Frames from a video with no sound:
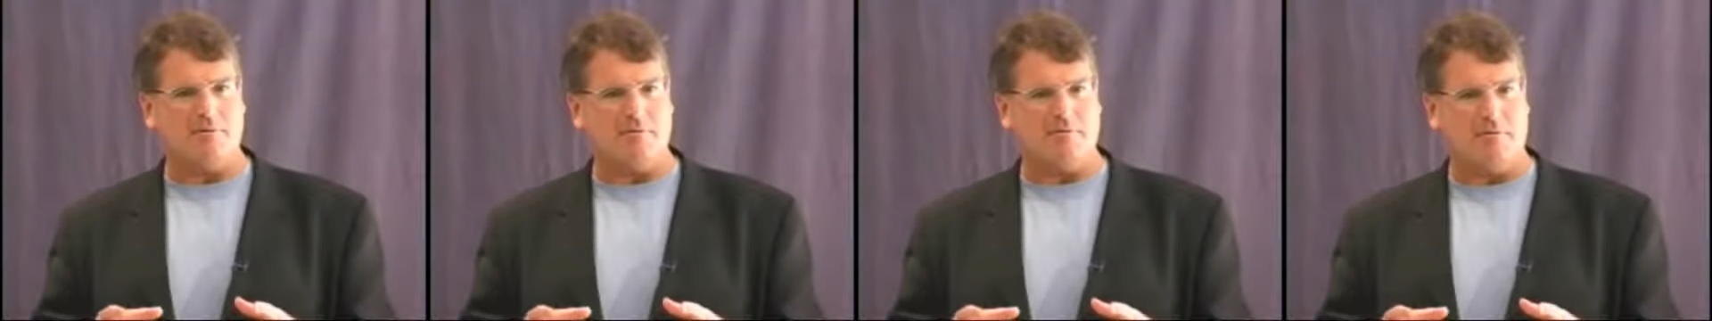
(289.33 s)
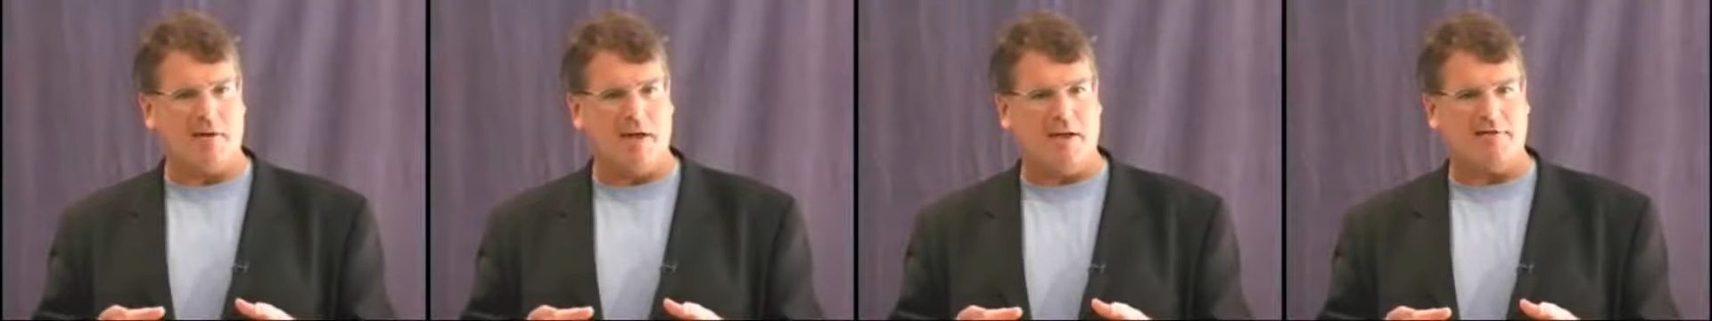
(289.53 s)

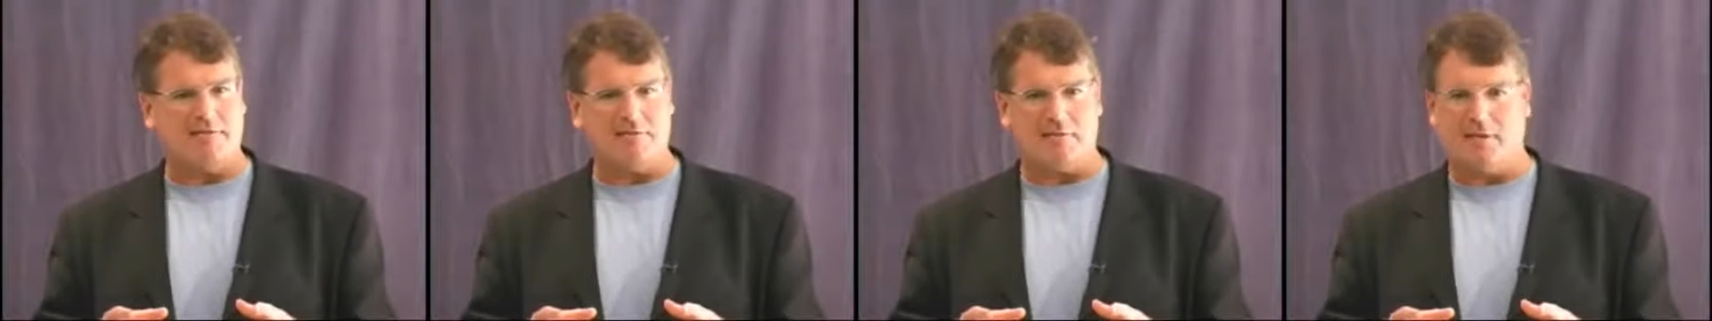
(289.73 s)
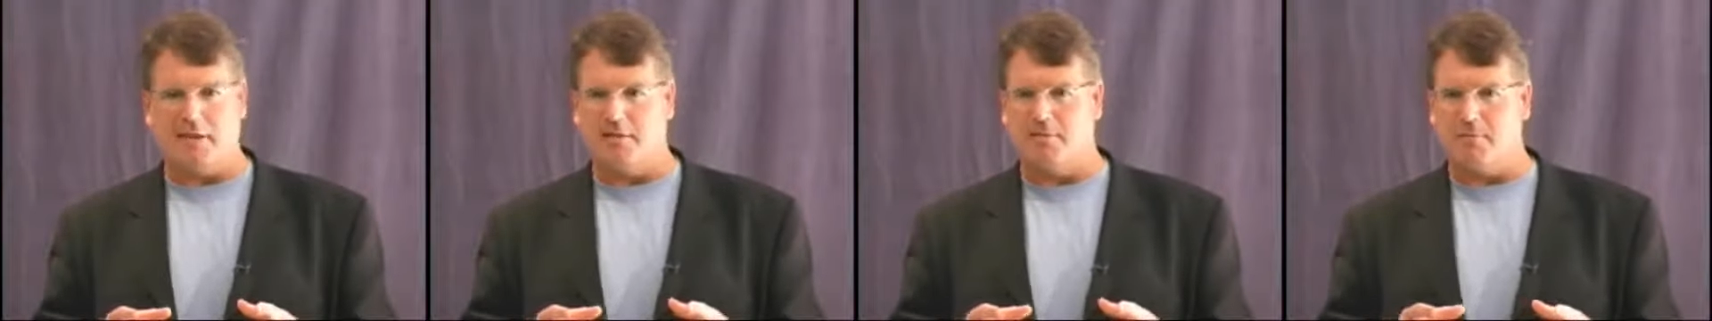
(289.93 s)

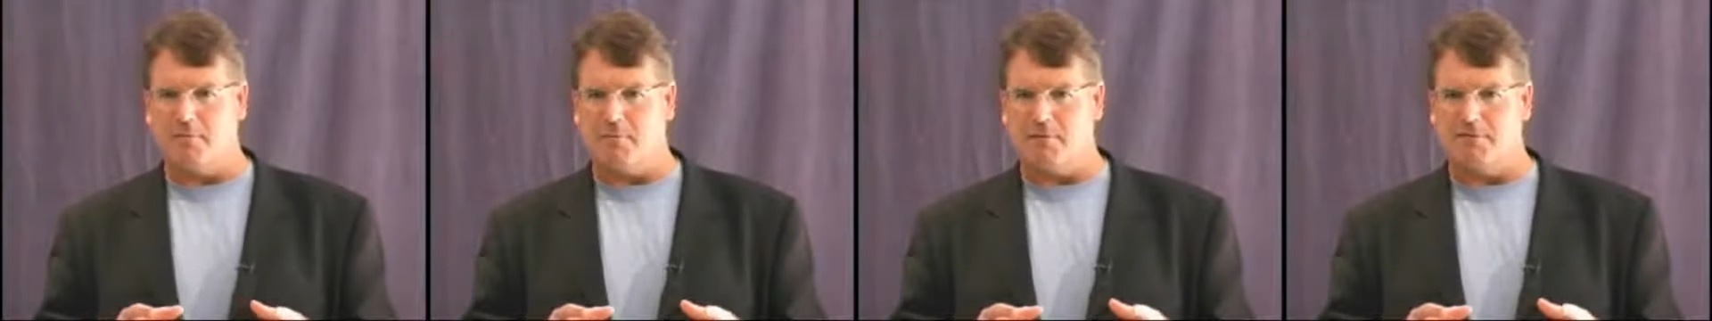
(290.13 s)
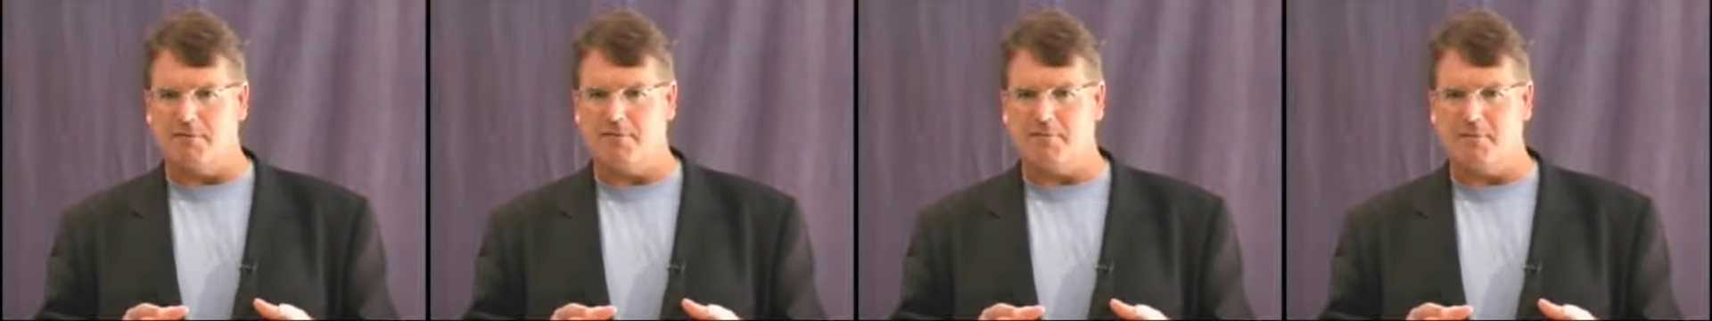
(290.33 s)
advised the
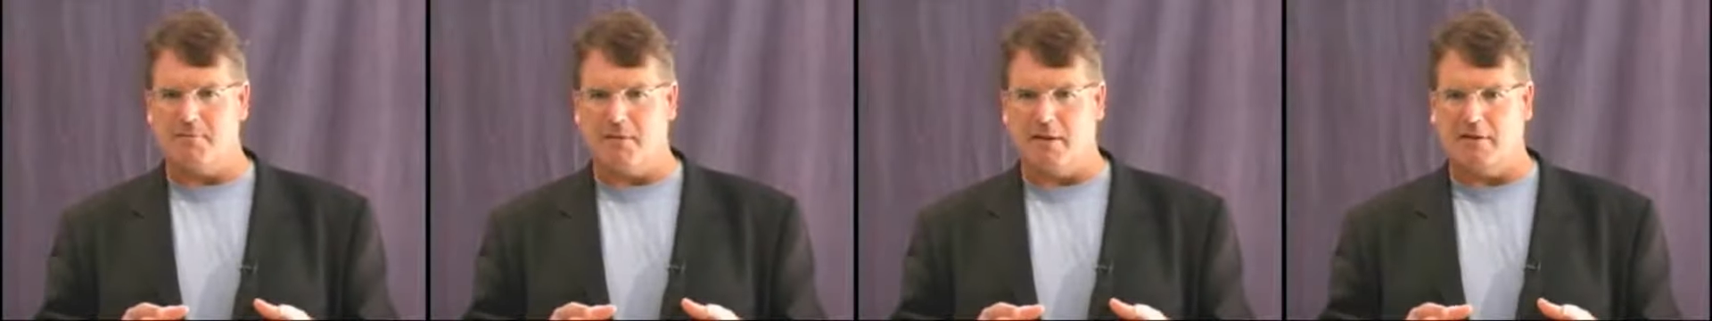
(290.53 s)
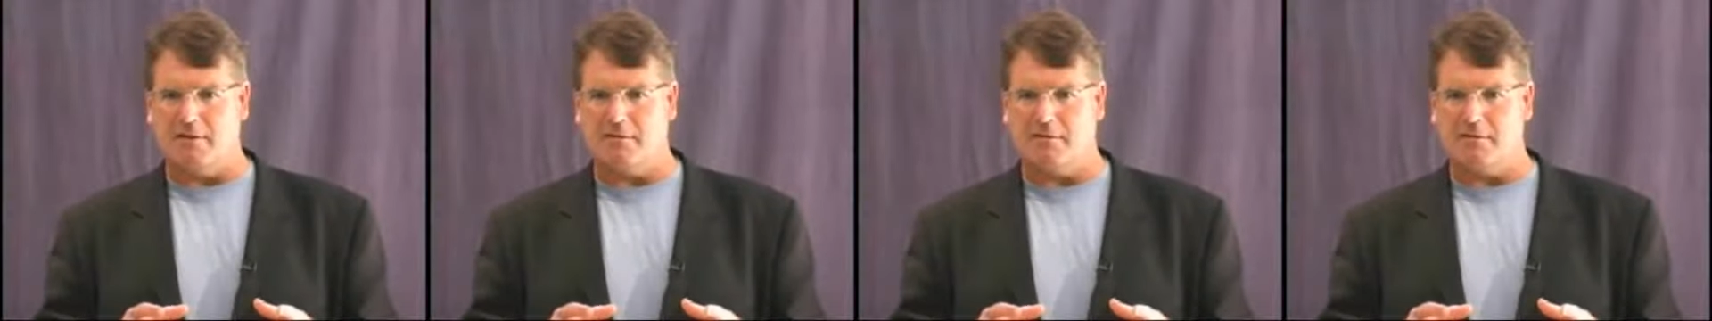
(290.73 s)
government
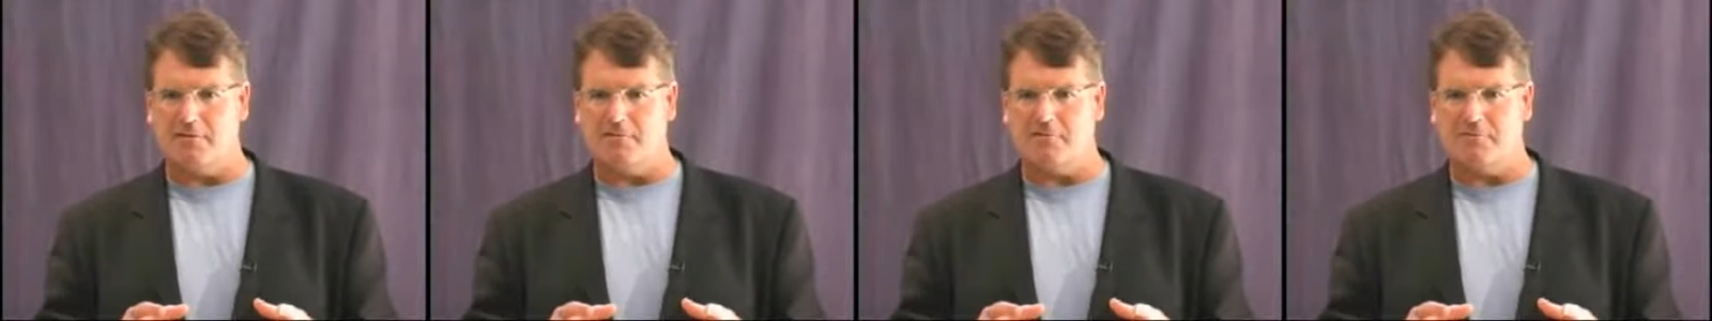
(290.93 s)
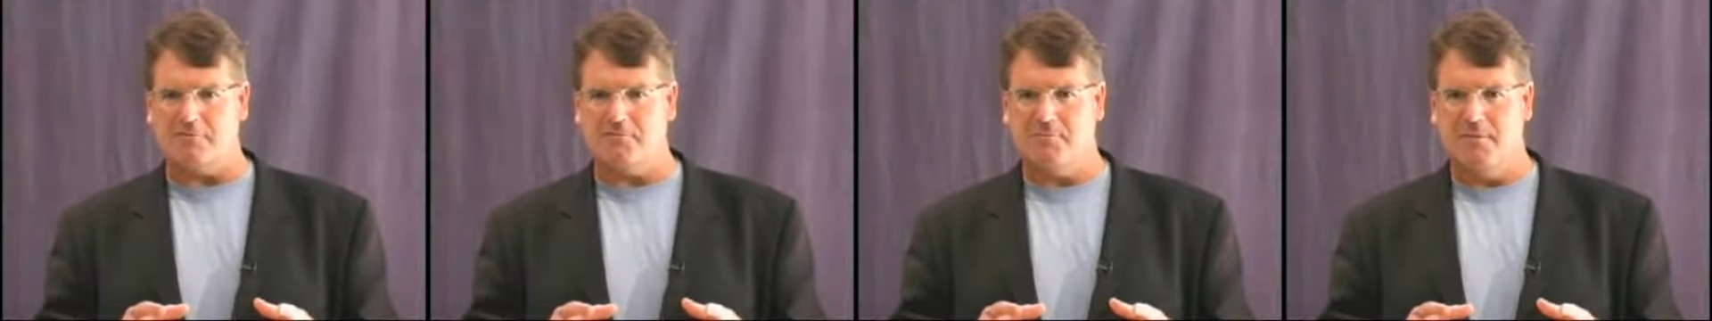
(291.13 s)
about
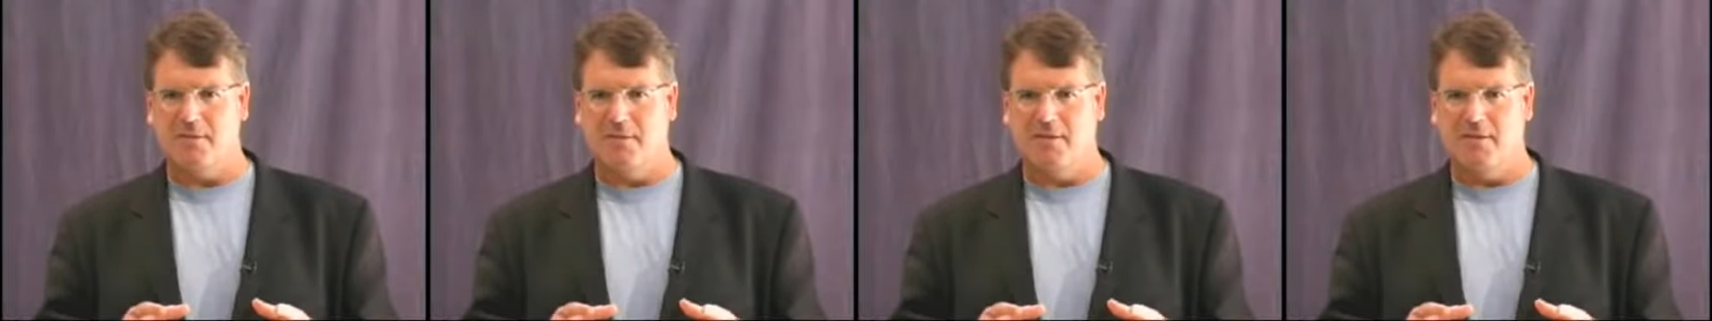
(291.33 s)
this